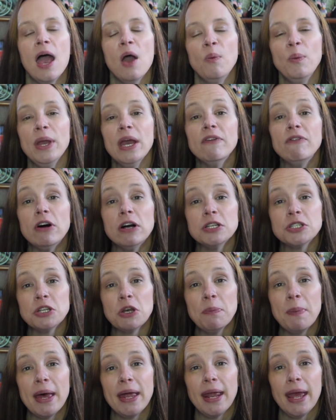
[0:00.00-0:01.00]
We have
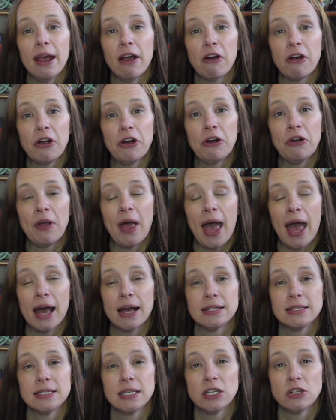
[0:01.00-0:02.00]
also met Ariel
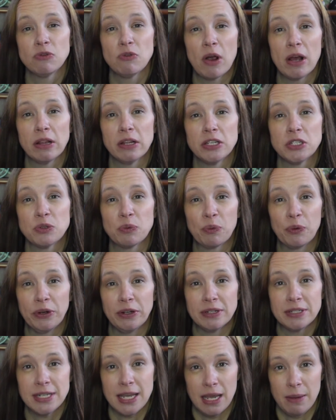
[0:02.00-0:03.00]
at Cinderella's
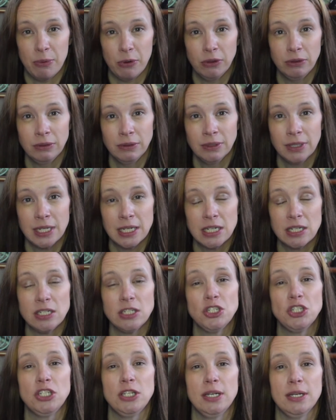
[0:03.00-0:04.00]
royal table,
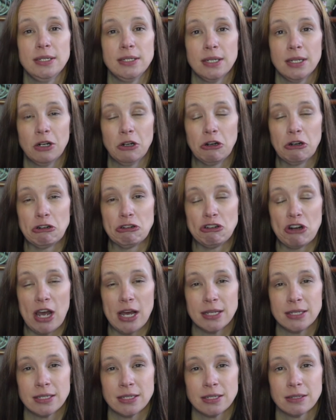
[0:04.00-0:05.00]
and she is in her
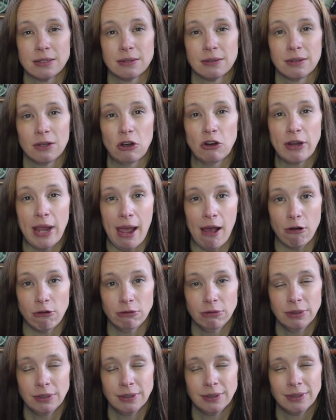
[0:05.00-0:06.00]
dress, her
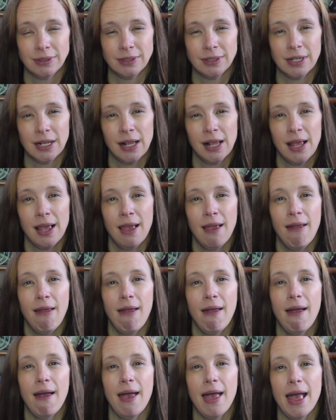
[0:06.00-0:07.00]
gown,
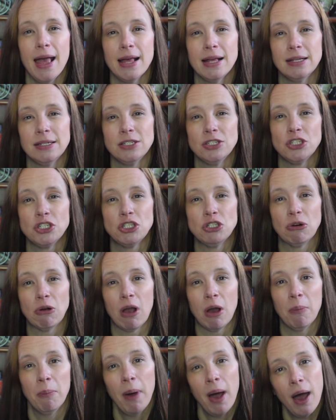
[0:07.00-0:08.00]
and she'll
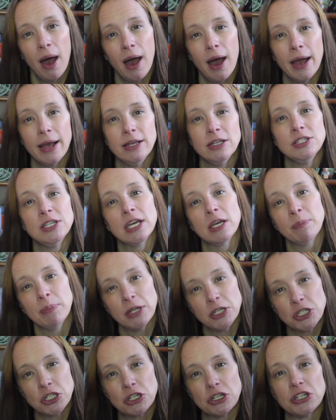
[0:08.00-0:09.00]
come by, take
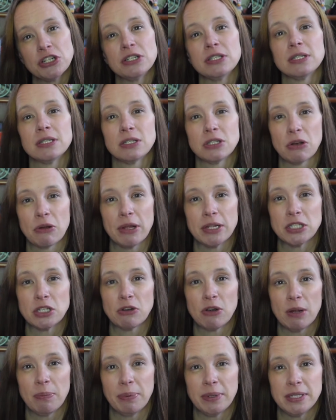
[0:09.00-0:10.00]
pictures, so that's a
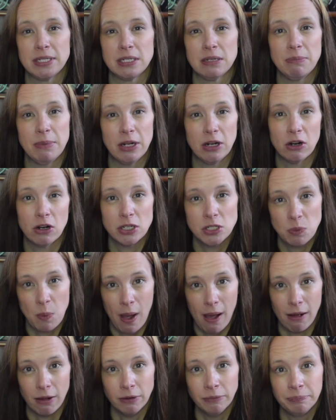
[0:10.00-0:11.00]
great place to meet her as
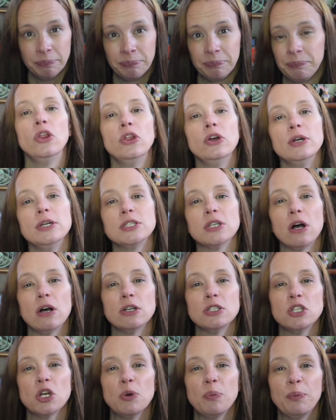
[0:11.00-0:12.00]
well. There is
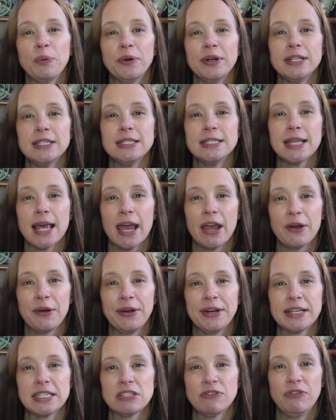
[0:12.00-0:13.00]
also Prince
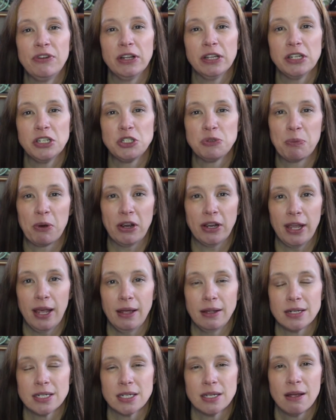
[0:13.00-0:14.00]
Eric's Village
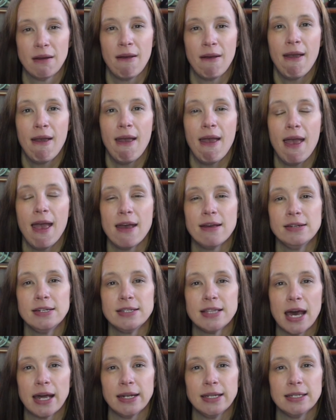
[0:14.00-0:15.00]
Market, and
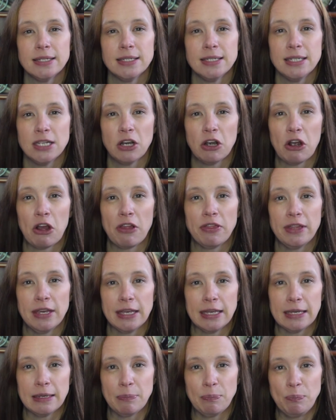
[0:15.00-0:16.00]
that is near
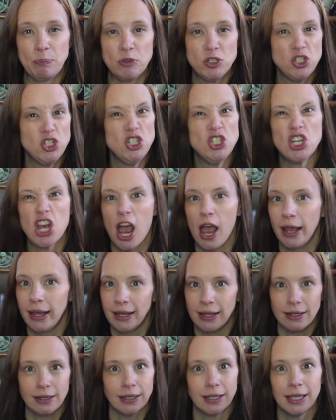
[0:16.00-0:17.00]
the
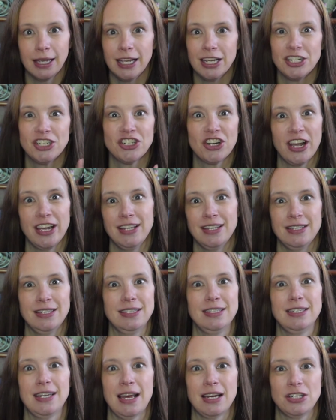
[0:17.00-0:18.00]
giant King Triton
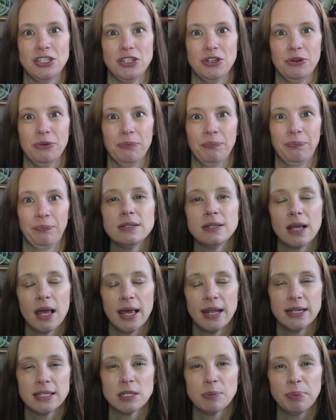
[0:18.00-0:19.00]
statue,
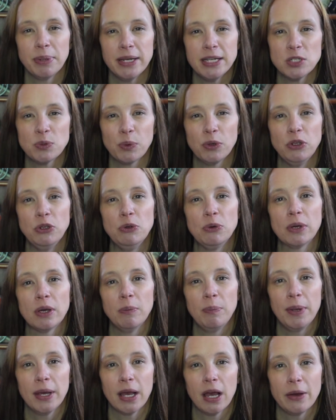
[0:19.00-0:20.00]
and is a place where you can
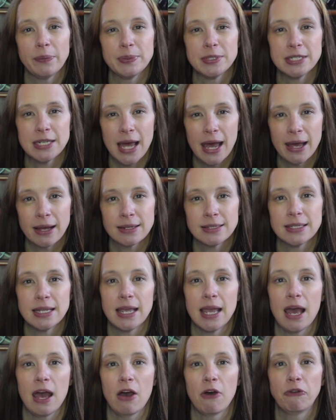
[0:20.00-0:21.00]
pick up snacks. They
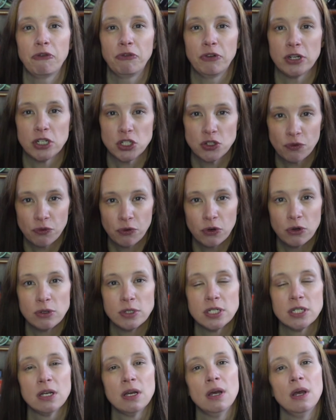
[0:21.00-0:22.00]
have fresh
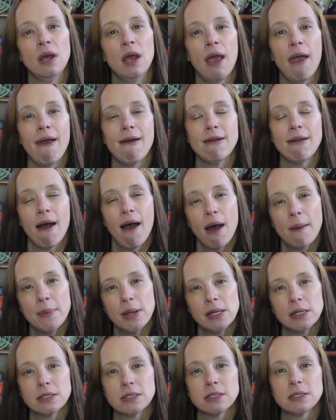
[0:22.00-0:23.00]
fruit and
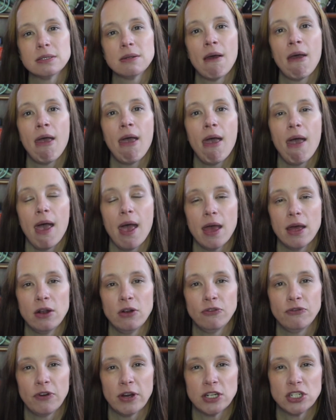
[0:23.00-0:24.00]
hummus
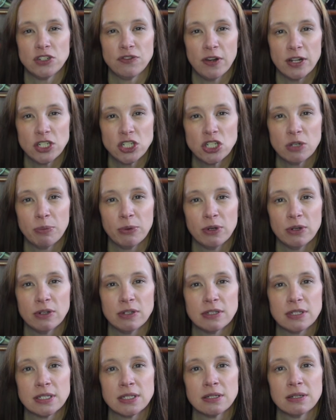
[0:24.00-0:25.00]
and fresh
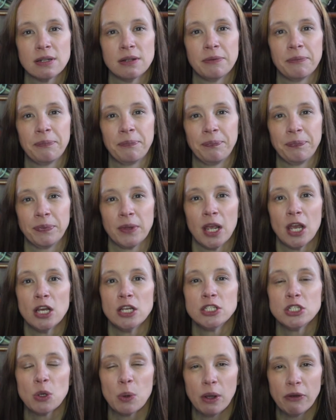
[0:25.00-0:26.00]
vegetables.
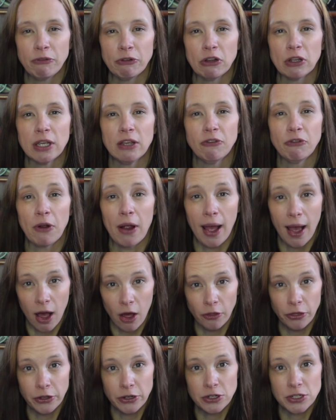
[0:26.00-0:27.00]
So if you're looking for a
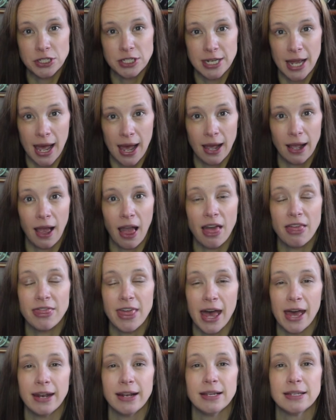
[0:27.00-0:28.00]
healthier snack,
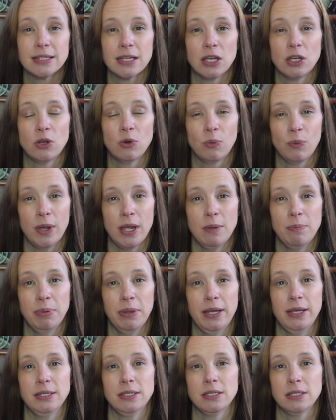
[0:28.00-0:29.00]
that is a great
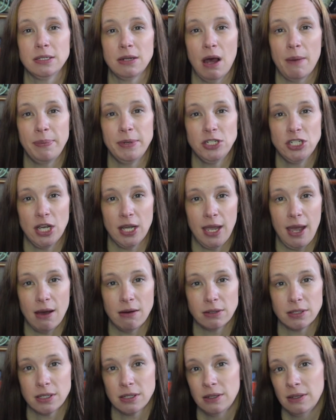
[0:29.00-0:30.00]
place to stop and check
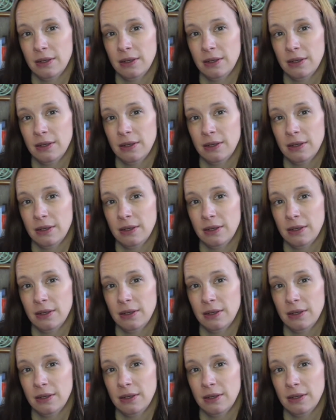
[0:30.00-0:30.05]
out.